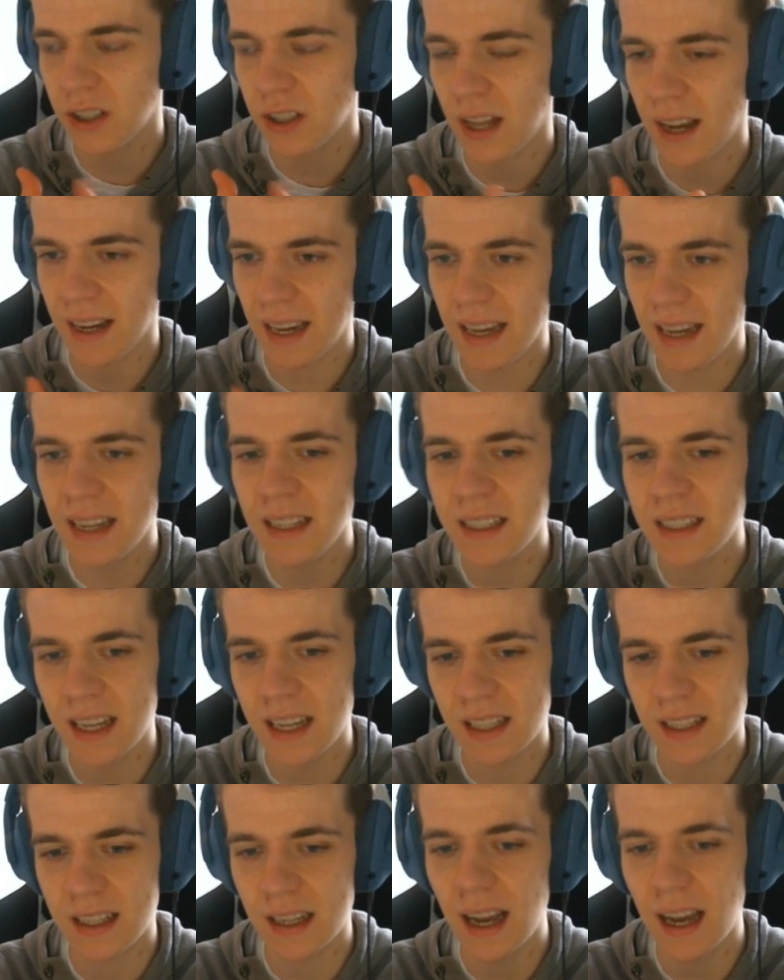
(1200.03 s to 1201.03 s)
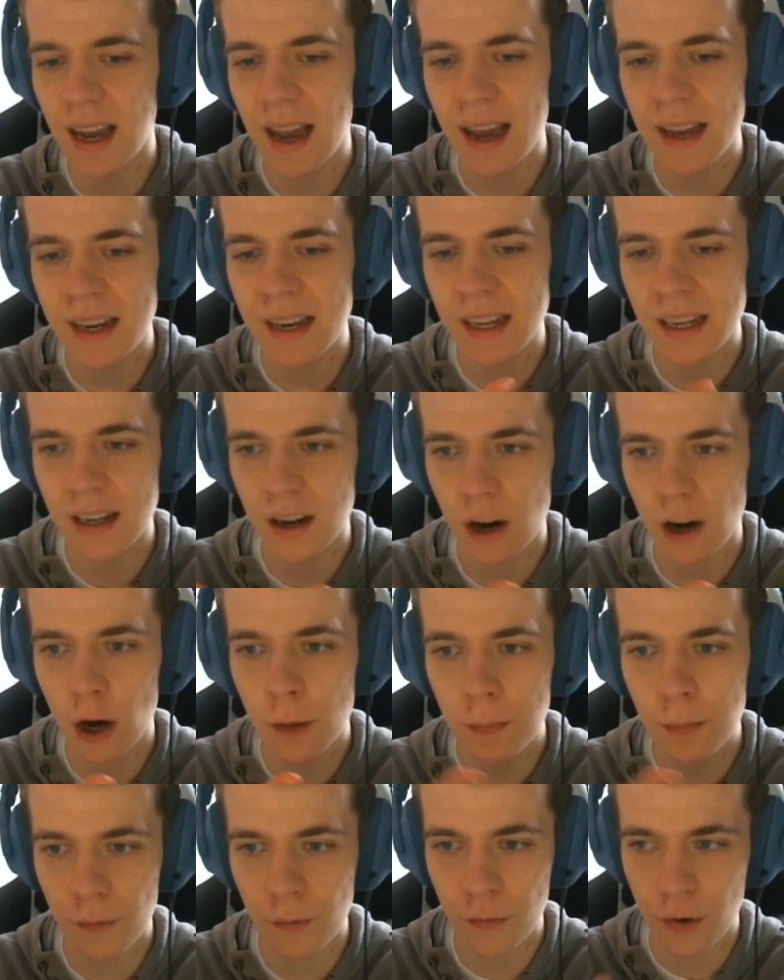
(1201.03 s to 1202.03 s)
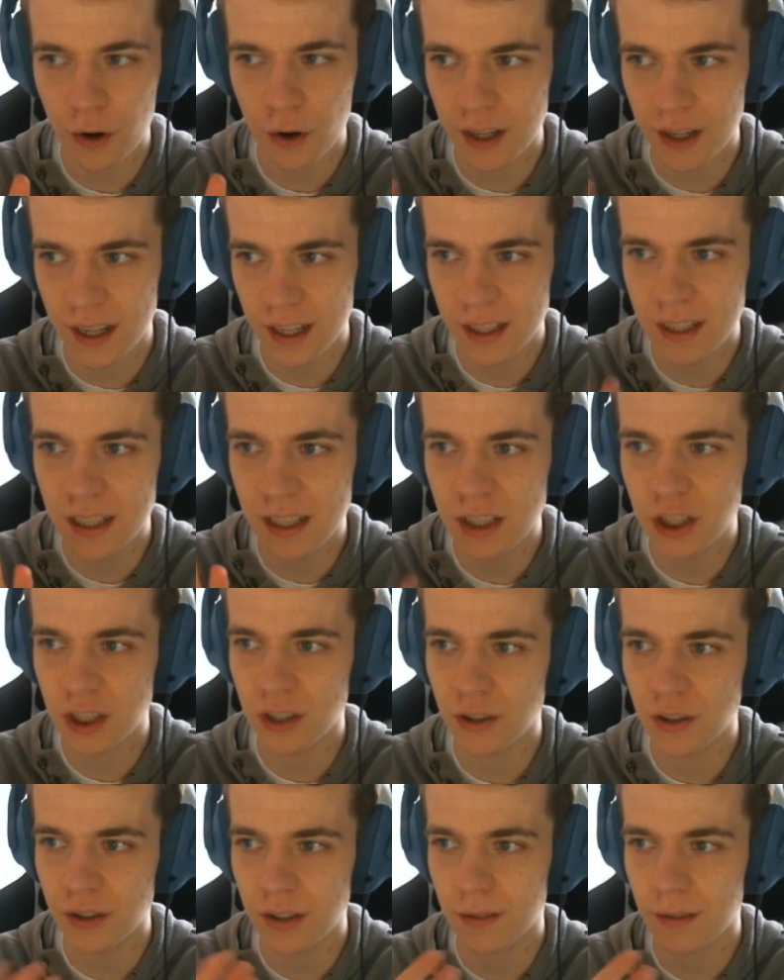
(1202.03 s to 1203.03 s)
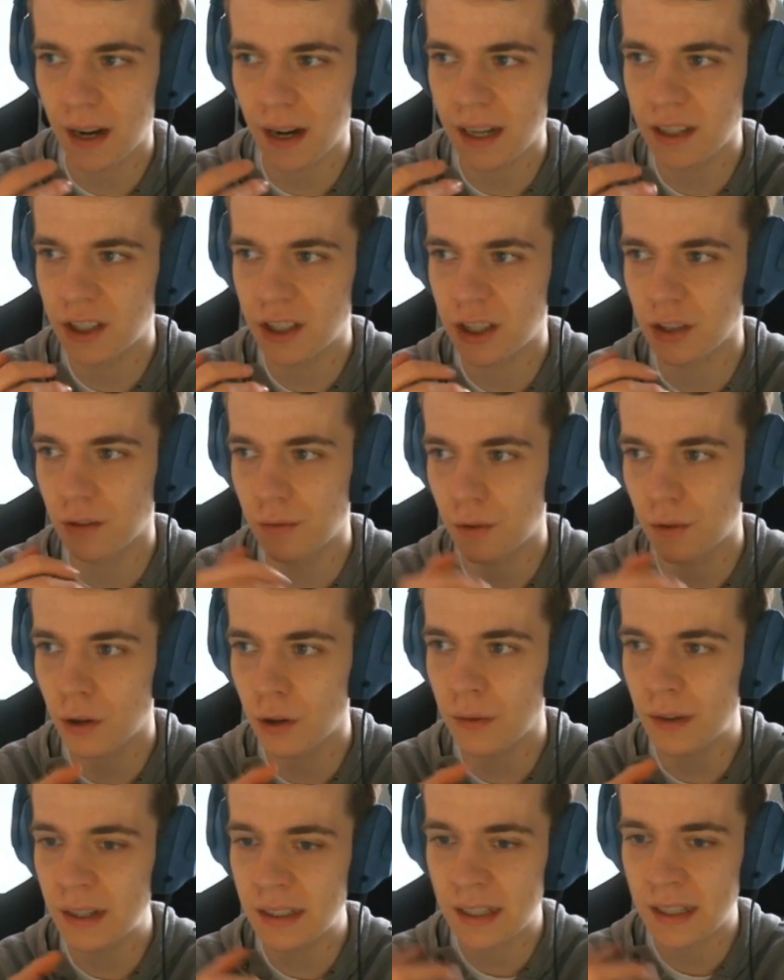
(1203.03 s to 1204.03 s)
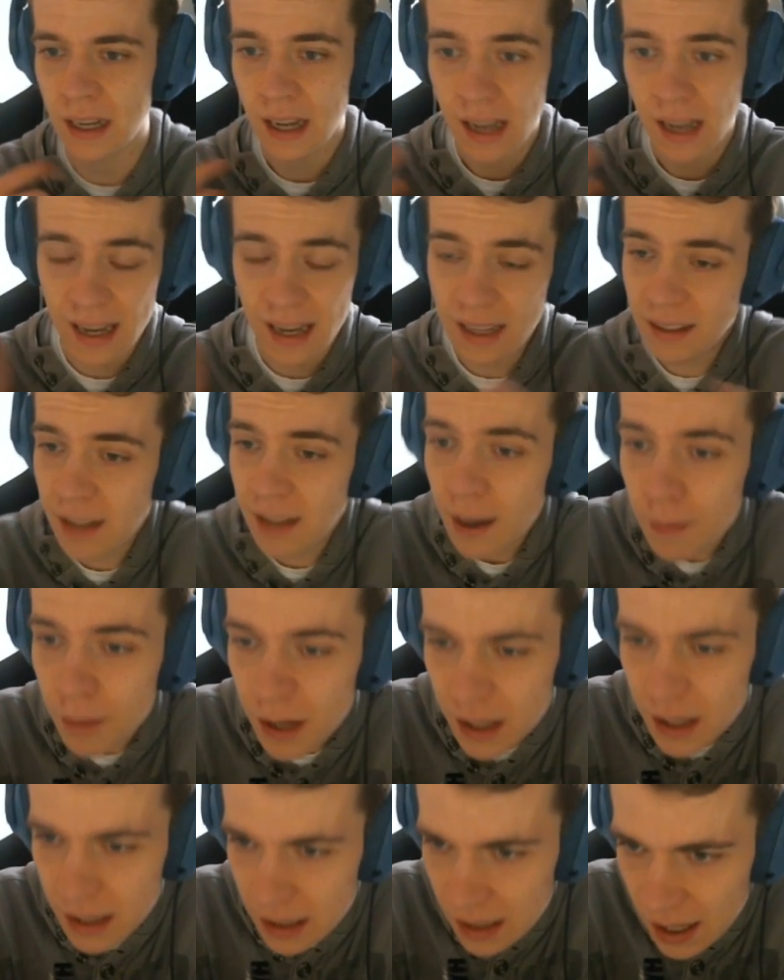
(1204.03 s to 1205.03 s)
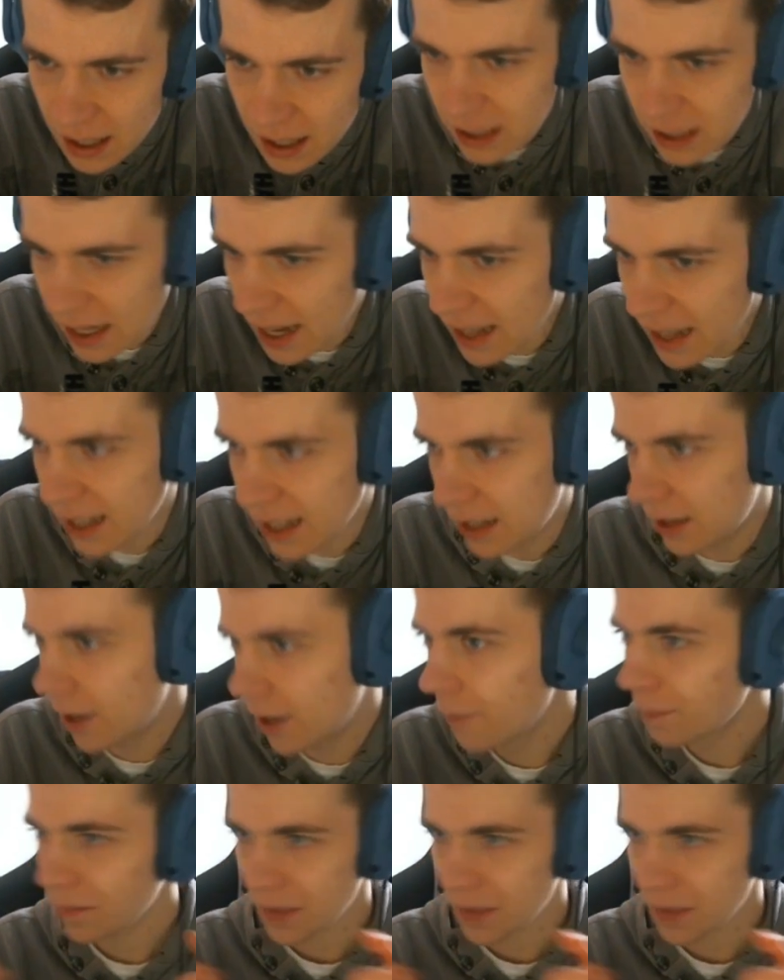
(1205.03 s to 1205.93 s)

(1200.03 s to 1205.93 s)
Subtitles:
like, is that adding up for an additional Divine Shield worth it? It can be a nice add-in.